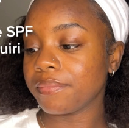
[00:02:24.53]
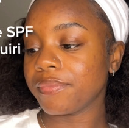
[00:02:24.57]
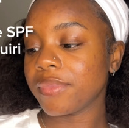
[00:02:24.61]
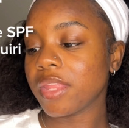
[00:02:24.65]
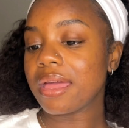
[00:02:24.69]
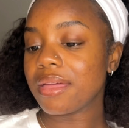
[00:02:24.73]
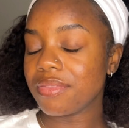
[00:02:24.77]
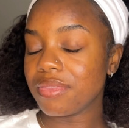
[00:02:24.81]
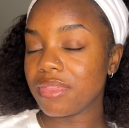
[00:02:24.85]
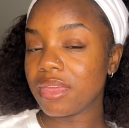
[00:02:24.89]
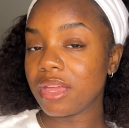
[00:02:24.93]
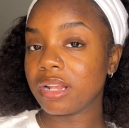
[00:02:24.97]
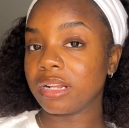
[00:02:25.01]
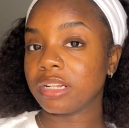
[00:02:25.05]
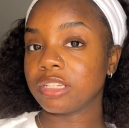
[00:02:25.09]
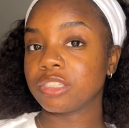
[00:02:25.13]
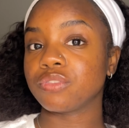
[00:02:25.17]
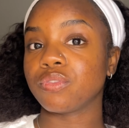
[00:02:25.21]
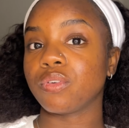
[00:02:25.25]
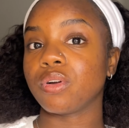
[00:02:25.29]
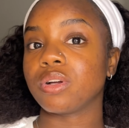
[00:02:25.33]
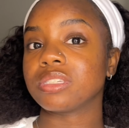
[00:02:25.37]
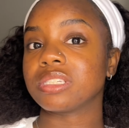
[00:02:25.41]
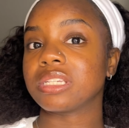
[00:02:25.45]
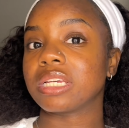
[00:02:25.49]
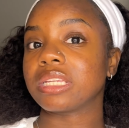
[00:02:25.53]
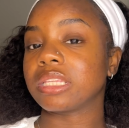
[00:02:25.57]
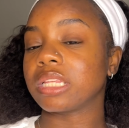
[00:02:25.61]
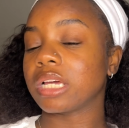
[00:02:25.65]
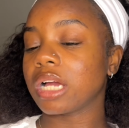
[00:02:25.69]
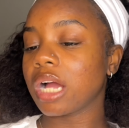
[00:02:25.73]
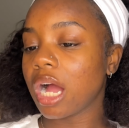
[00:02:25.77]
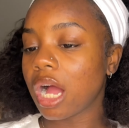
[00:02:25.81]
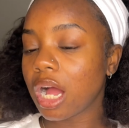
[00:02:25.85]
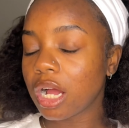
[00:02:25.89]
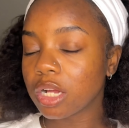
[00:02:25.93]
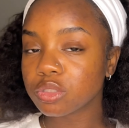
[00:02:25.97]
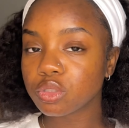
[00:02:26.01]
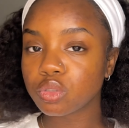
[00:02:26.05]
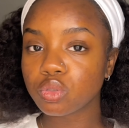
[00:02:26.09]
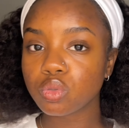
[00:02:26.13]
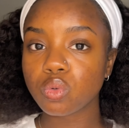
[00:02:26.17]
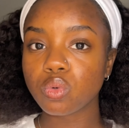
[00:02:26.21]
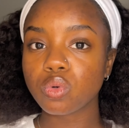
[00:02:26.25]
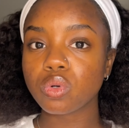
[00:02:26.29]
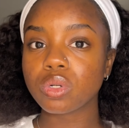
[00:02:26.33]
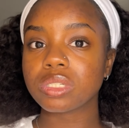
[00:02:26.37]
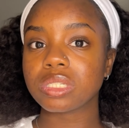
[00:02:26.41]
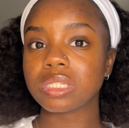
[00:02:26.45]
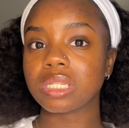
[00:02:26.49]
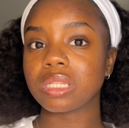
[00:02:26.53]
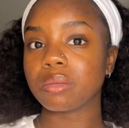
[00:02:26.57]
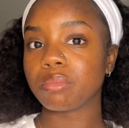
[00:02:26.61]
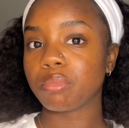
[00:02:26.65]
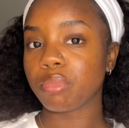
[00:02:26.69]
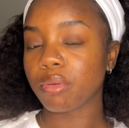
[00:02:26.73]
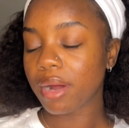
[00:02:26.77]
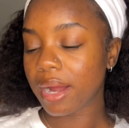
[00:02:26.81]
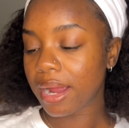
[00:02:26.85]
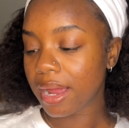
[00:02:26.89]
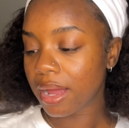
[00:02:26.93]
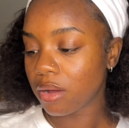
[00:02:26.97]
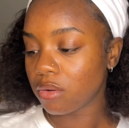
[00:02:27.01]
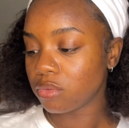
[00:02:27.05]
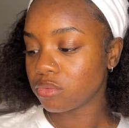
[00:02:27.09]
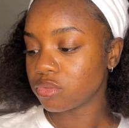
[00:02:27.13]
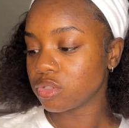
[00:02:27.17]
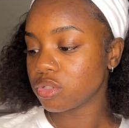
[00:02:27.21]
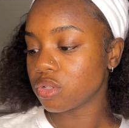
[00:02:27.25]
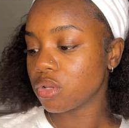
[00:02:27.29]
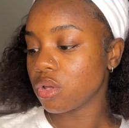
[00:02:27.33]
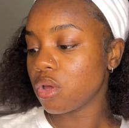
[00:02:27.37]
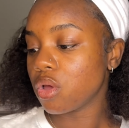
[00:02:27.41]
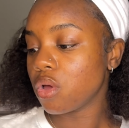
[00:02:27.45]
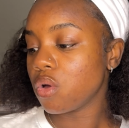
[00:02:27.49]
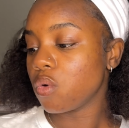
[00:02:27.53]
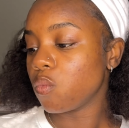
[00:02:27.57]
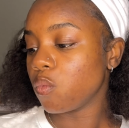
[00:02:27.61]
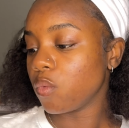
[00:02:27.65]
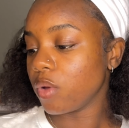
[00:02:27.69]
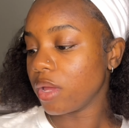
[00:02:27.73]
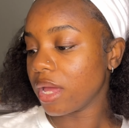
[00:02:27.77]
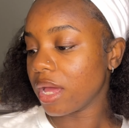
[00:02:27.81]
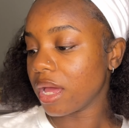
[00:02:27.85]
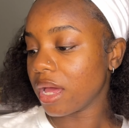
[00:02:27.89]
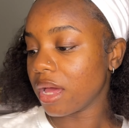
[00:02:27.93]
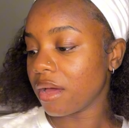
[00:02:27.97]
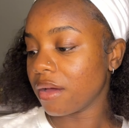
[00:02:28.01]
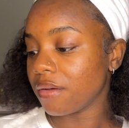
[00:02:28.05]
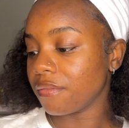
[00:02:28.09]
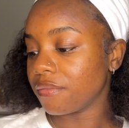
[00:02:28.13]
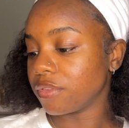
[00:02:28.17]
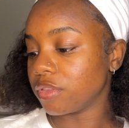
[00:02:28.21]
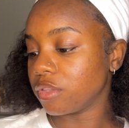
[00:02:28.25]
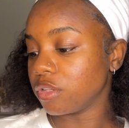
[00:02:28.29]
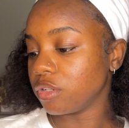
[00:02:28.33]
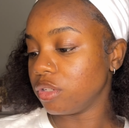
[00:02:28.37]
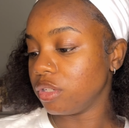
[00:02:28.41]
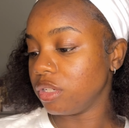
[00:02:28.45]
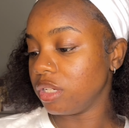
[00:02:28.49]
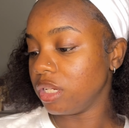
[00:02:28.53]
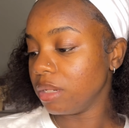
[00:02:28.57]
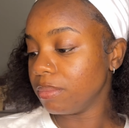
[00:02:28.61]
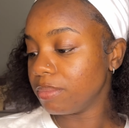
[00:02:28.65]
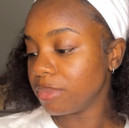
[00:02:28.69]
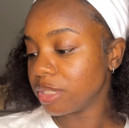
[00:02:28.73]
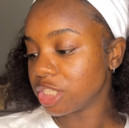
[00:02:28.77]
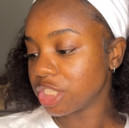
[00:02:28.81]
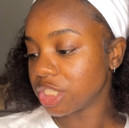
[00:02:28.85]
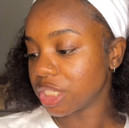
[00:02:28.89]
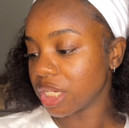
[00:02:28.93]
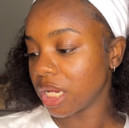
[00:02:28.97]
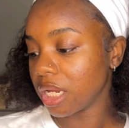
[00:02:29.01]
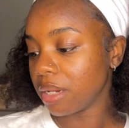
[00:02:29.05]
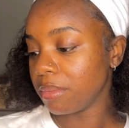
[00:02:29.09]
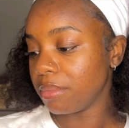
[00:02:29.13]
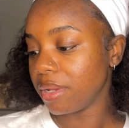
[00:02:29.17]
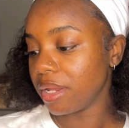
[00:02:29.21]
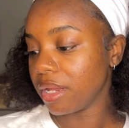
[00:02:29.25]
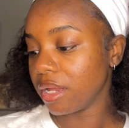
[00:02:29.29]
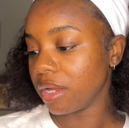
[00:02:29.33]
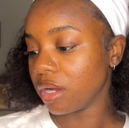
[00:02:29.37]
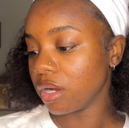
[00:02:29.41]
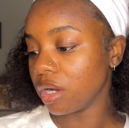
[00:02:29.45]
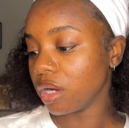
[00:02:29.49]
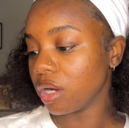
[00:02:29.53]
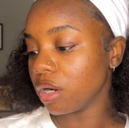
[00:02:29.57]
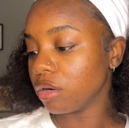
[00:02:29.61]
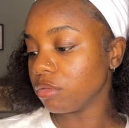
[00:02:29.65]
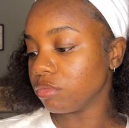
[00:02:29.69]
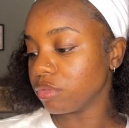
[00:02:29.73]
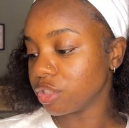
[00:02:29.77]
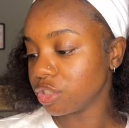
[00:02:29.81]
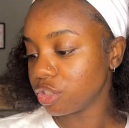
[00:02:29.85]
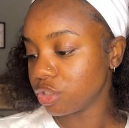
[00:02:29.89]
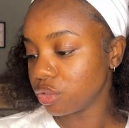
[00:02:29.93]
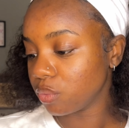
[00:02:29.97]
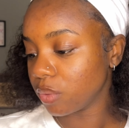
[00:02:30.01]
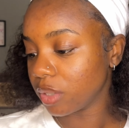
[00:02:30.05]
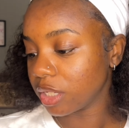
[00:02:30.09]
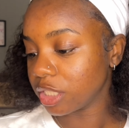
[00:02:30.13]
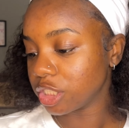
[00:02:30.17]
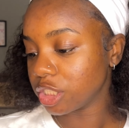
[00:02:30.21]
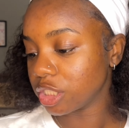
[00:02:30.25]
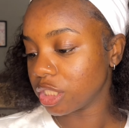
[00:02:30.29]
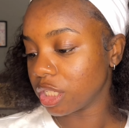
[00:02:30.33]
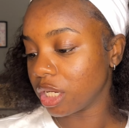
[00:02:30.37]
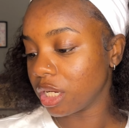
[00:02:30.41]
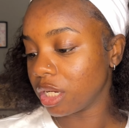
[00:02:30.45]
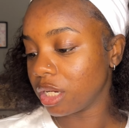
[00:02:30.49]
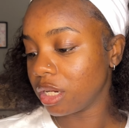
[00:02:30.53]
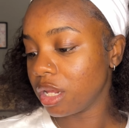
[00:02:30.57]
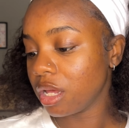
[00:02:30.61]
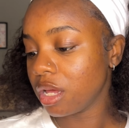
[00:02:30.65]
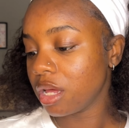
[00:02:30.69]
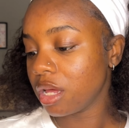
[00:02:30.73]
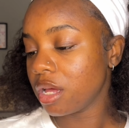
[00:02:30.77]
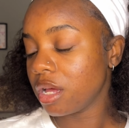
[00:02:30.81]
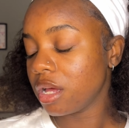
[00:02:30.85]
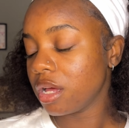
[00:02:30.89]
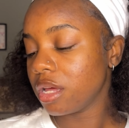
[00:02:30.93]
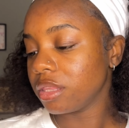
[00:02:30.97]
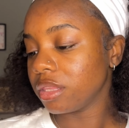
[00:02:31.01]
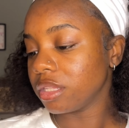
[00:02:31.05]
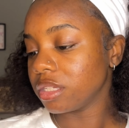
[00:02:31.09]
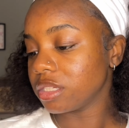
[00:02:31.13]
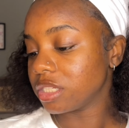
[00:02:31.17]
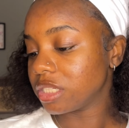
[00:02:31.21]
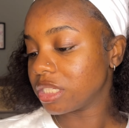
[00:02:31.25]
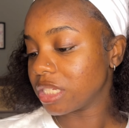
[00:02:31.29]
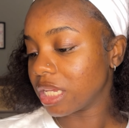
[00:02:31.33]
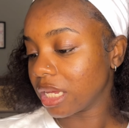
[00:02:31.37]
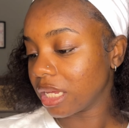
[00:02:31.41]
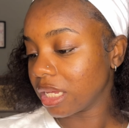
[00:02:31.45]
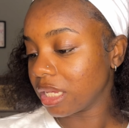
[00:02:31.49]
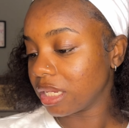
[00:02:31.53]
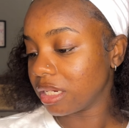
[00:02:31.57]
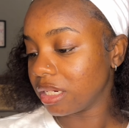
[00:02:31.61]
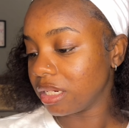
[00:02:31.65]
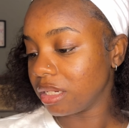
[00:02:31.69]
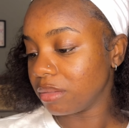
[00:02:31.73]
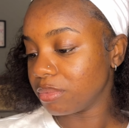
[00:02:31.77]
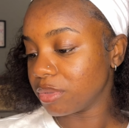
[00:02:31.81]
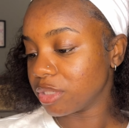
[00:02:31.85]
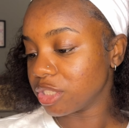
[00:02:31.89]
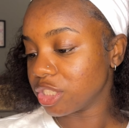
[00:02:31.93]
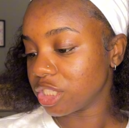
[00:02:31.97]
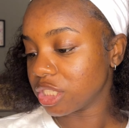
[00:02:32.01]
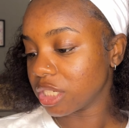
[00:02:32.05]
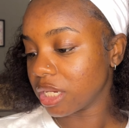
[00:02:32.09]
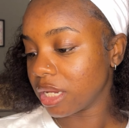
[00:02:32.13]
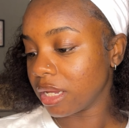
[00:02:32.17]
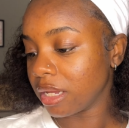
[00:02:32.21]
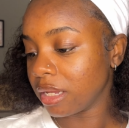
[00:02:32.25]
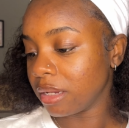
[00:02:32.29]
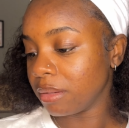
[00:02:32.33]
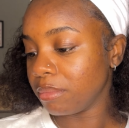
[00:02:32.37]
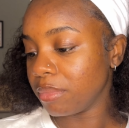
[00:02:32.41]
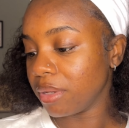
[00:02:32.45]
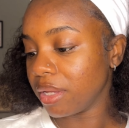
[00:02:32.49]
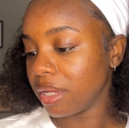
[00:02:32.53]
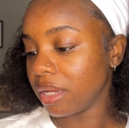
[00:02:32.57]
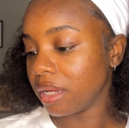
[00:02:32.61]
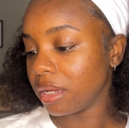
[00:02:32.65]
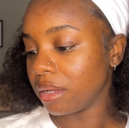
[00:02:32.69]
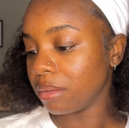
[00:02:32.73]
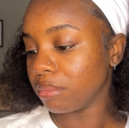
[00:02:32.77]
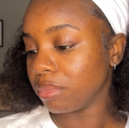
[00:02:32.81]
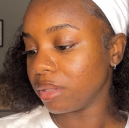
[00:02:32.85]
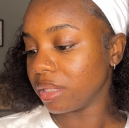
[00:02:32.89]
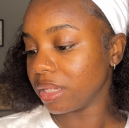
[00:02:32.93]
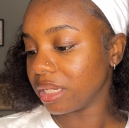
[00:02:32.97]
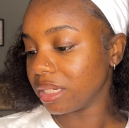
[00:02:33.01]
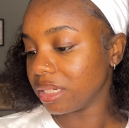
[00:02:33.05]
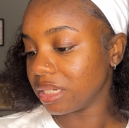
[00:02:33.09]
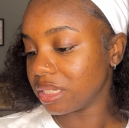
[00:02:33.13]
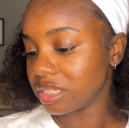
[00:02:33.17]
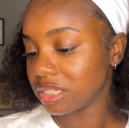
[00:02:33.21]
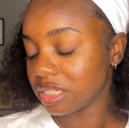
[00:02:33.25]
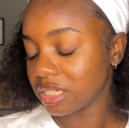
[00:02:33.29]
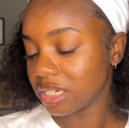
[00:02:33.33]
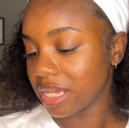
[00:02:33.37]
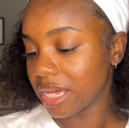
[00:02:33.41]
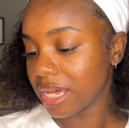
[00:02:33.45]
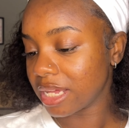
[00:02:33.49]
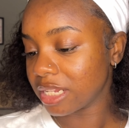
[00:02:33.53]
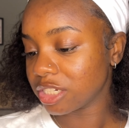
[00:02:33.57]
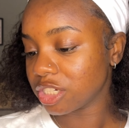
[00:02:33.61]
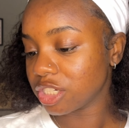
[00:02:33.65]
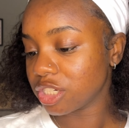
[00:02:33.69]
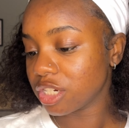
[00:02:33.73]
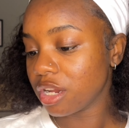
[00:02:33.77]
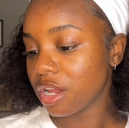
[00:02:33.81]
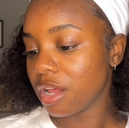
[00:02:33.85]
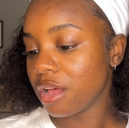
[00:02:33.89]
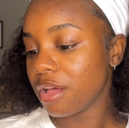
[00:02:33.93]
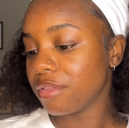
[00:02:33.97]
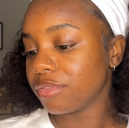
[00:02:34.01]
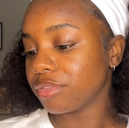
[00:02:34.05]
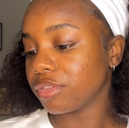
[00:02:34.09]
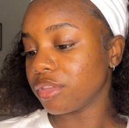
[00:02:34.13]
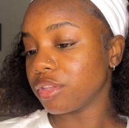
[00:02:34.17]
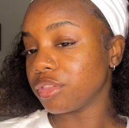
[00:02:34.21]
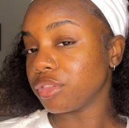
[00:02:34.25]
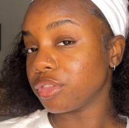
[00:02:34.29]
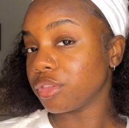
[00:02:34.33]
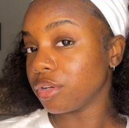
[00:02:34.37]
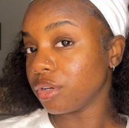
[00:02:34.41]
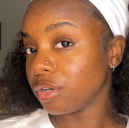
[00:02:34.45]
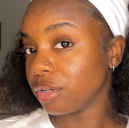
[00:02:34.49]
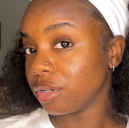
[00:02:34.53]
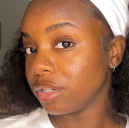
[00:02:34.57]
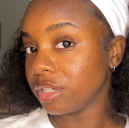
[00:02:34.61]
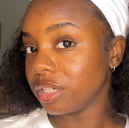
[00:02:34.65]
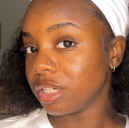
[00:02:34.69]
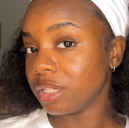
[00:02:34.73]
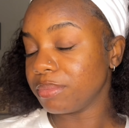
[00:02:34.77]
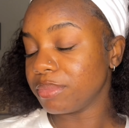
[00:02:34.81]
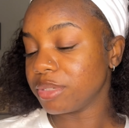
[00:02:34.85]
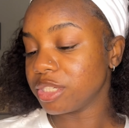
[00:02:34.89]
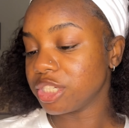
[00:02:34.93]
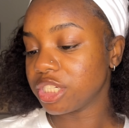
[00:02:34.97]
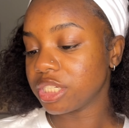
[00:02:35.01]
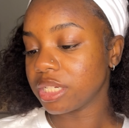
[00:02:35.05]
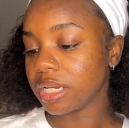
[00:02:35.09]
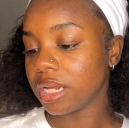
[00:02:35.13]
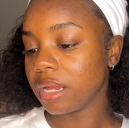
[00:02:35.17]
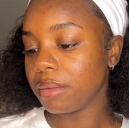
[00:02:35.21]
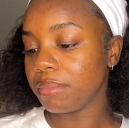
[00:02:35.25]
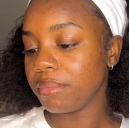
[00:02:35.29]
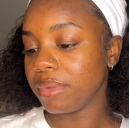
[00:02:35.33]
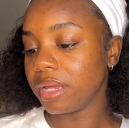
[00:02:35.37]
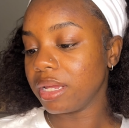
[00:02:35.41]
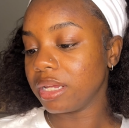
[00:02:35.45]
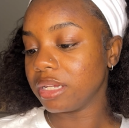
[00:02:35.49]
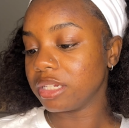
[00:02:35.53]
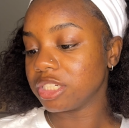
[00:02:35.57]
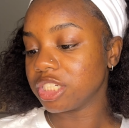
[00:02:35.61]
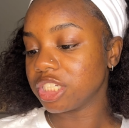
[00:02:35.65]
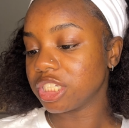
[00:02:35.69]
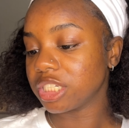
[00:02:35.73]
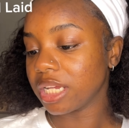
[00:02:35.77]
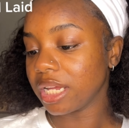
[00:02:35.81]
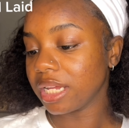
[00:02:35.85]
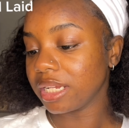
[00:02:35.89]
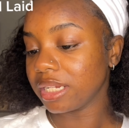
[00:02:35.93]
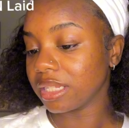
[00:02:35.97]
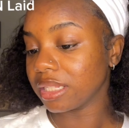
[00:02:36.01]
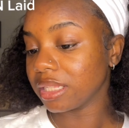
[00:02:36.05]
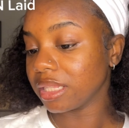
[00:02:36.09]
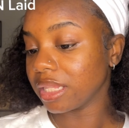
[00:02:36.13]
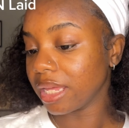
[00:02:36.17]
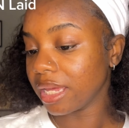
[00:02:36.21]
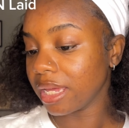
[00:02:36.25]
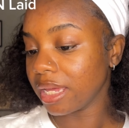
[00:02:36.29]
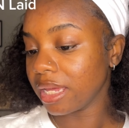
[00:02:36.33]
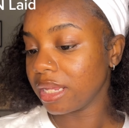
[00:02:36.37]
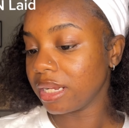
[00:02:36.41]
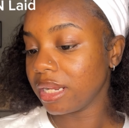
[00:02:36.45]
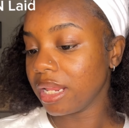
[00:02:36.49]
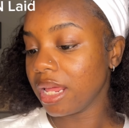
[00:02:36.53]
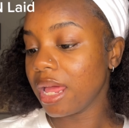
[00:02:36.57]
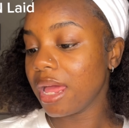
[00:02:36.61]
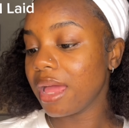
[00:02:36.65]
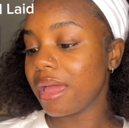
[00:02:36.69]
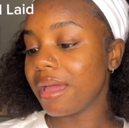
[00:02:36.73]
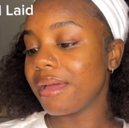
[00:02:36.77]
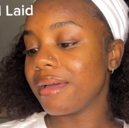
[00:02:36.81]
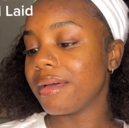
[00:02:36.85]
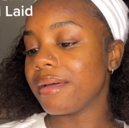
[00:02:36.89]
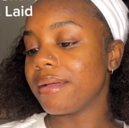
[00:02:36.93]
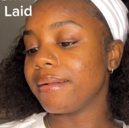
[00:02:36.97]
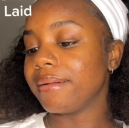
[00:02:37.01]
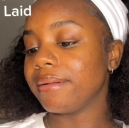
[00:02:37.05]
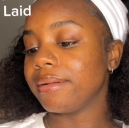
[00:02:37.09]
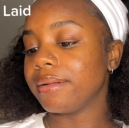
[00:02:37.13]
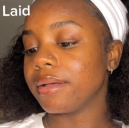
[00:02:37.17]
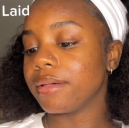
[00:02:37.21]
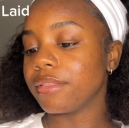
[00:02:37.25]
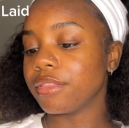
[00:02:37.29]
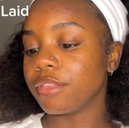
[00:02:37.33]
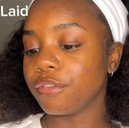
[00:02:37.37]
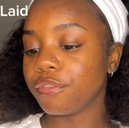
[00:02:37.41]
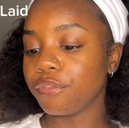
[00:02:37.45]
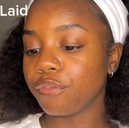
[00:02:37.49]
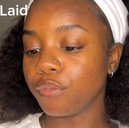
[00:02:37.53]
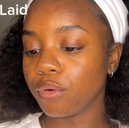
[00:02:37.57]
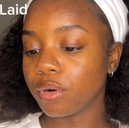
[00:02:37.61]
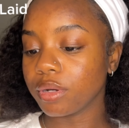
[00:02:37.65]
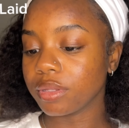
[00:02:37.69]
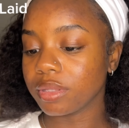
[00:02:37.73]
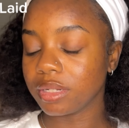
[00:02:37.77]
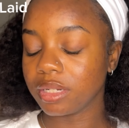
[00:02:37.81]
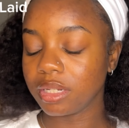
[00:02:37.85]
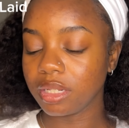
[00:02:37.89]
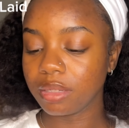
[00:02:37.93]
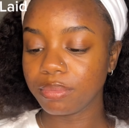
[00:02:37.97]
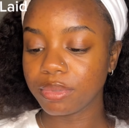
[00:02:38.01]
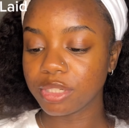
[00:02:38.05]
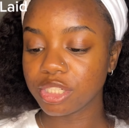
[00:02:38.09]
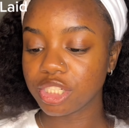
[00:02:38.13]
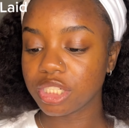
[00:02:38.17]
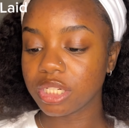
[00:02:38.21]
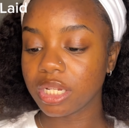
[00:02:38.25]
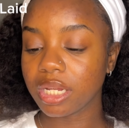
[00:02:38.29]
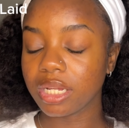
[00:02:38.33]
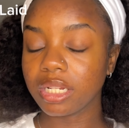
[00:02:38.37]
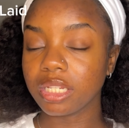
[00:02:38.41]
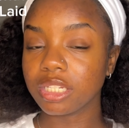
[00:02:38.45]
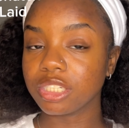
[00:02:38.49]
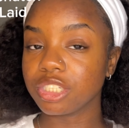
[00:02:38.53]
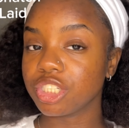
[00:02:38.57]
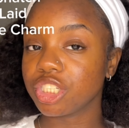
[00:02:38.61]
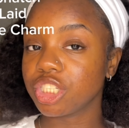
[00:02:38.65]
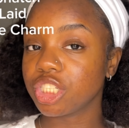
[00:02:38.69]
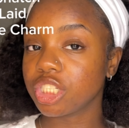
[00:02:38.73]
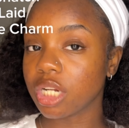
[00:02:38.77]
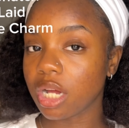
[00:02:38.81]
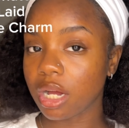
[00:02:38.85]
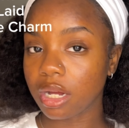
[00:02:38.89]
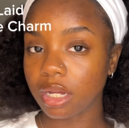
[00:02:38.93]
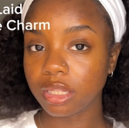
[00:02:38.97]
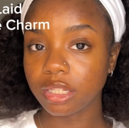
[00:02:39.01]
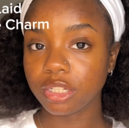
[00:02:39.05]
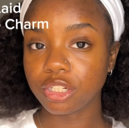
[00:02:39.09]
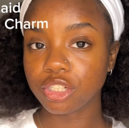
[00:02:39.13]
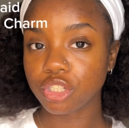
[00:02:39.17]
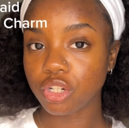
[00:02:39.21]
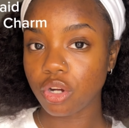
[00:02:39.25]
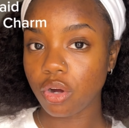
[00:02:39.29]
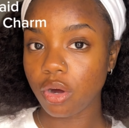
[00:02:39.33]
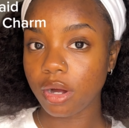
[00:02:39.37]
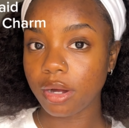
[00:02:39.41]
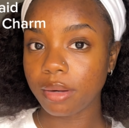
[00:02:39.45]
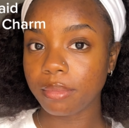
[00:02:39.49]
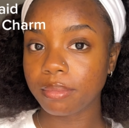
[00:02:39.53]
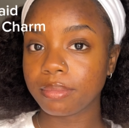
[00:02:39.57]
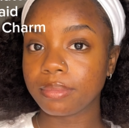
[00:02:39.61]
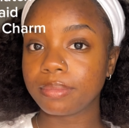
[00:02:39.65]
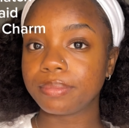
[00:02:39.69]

And then as far as like the contours and the browns, we have the deepest shade being Habituation, the second deepest shade being Blend and Snatch, the third deepest shade being Shade and Laid, and the fourth deepest shade is Chocolate Charm.